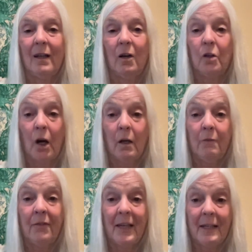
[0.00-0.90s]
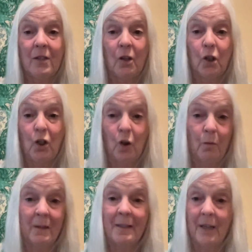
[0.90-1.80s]
a lot of things on the global
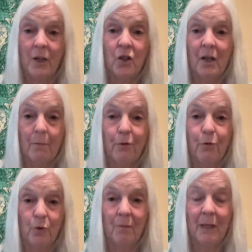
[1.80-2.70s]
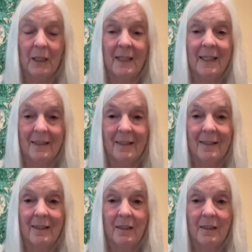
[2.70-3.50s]
stage come through the Middle East.